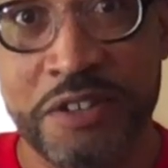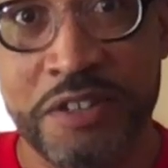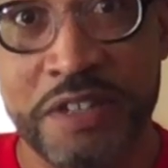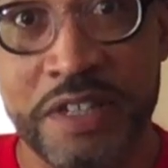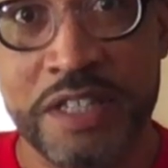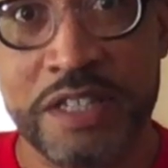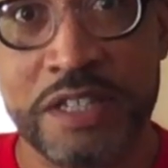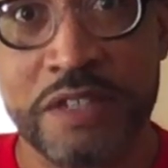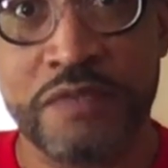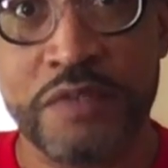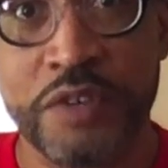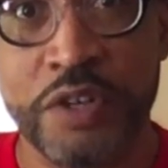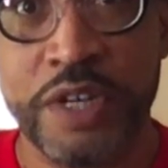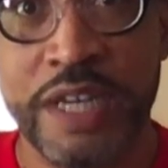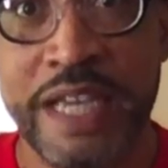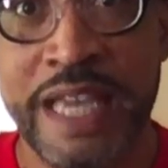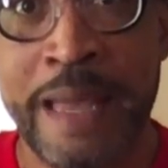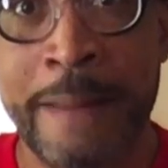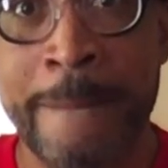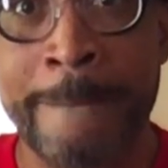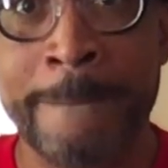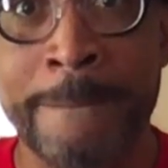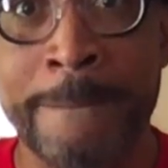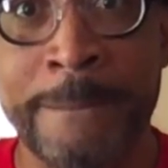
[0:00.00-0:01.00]
is a very
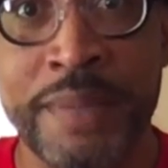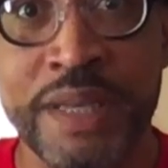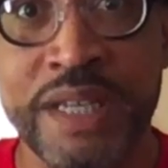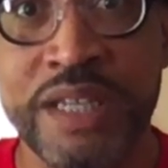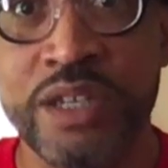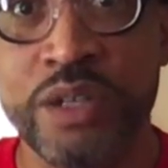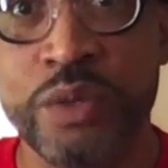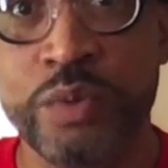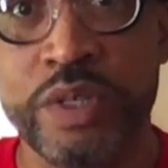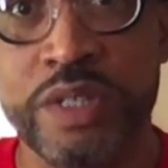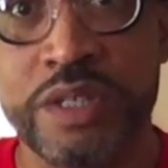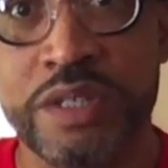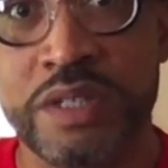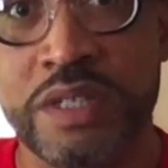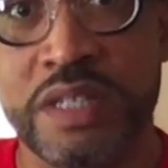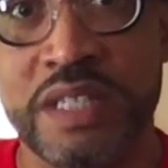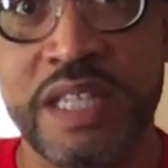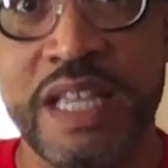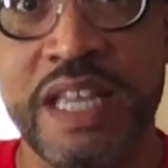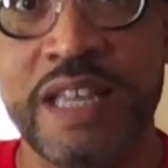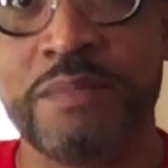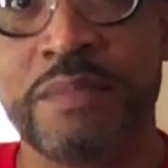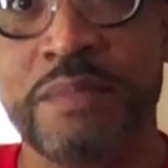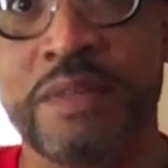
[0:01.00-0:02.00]
ambiguous
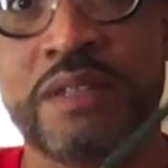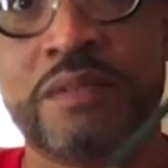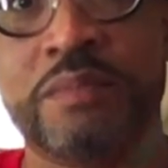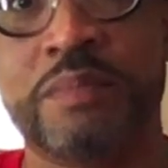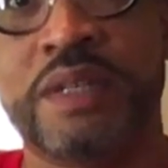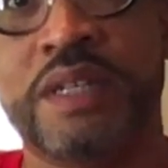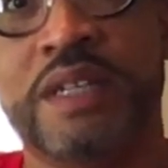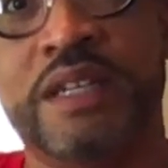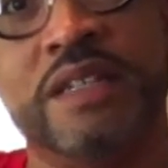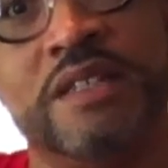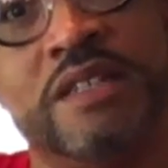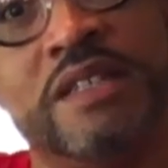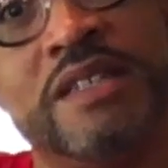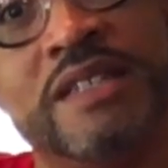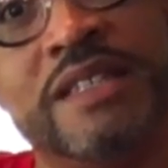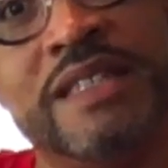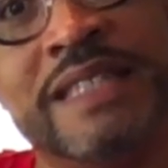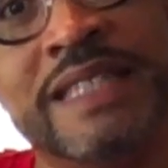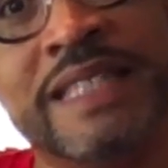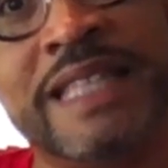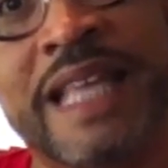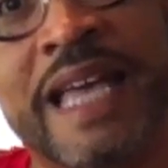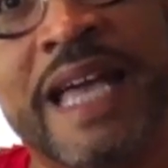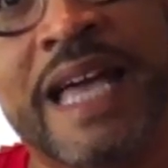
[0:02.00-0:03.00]
statement because it's
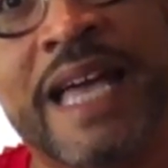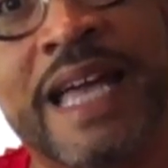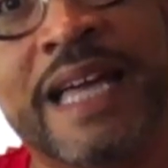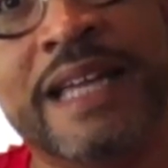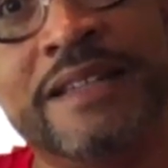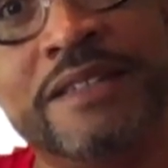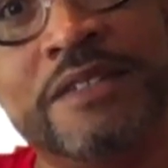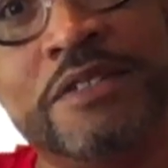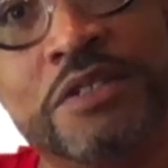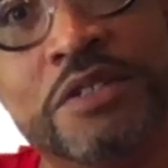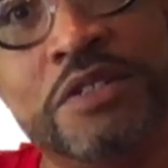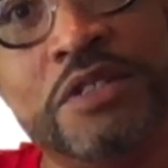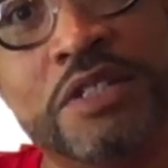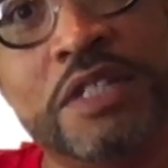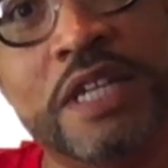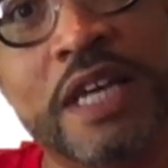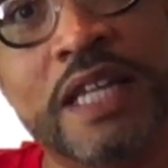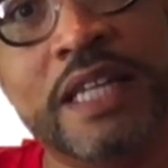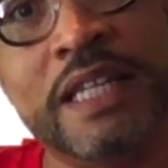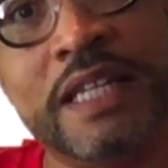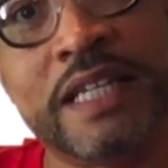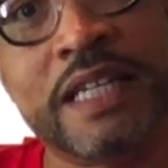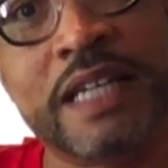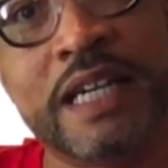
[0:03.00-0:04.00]
not
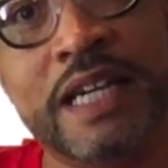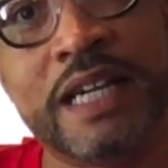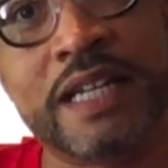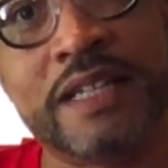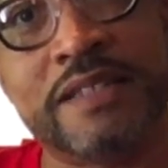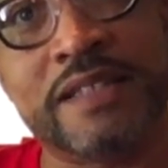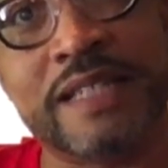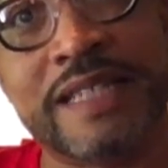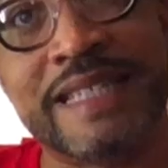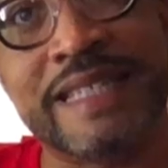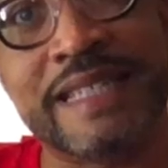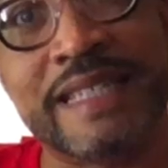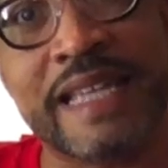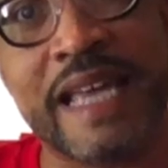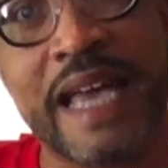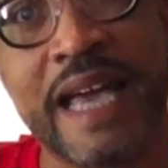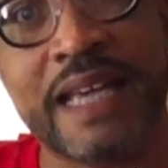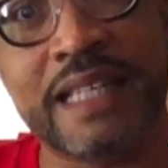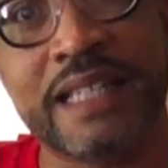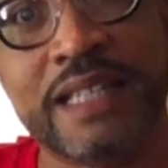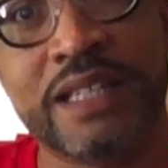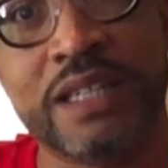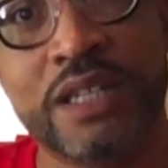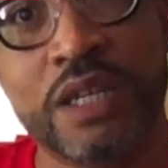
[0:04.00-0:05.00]
telling us
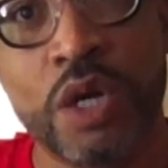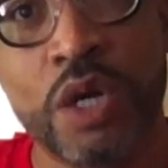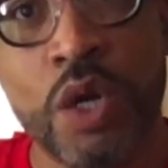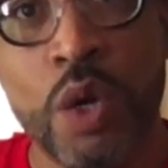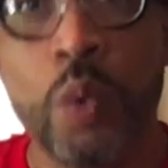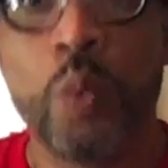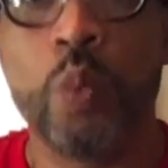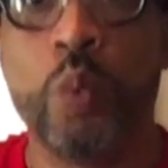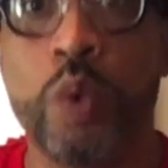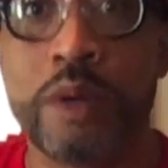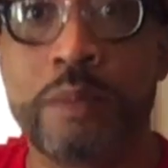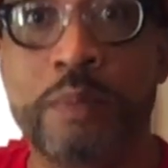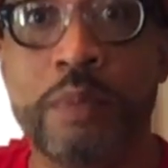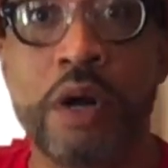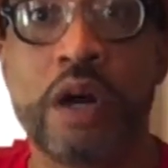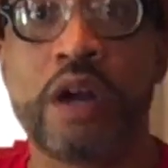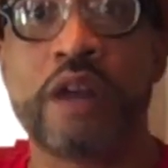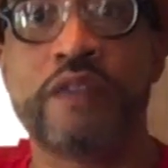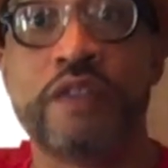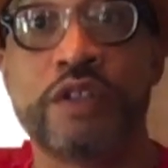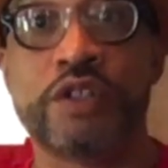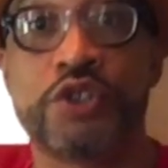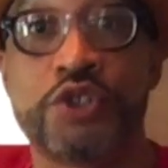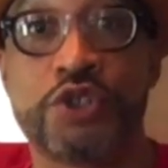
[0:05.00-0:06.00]
exactly what part of
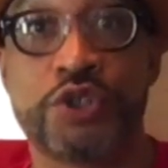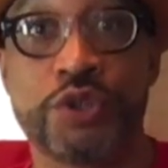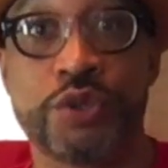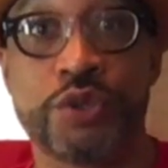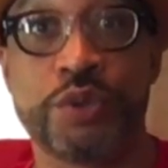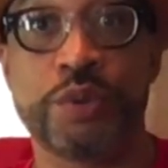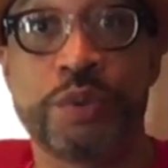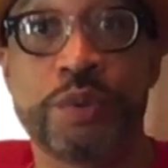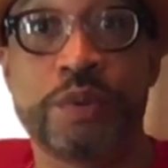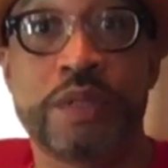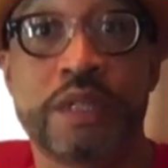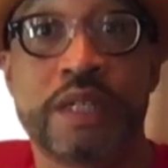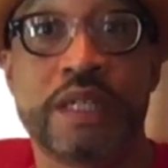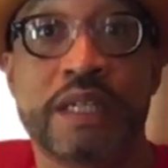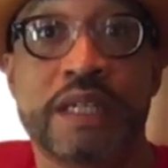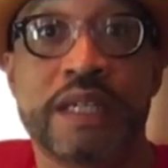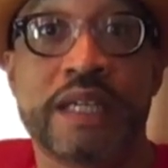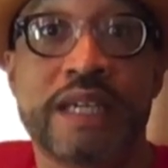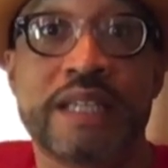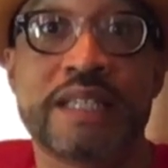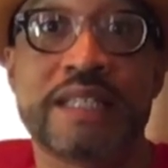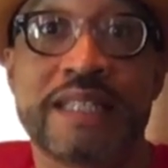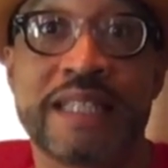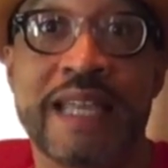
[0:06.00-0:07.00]
the shoe
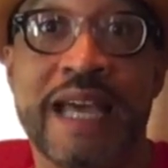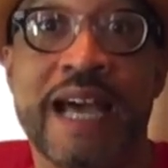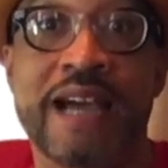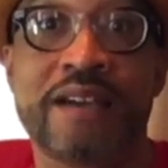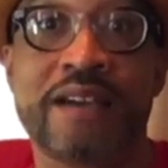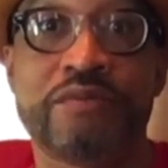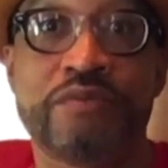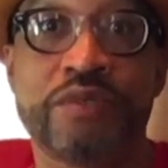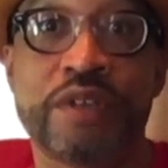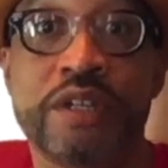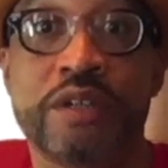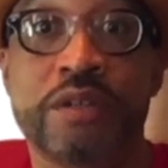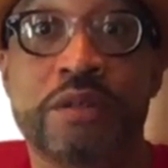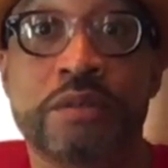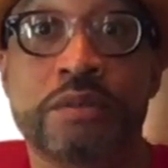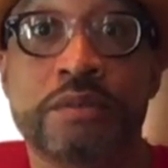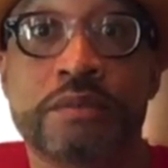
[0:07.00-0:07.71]
is not real.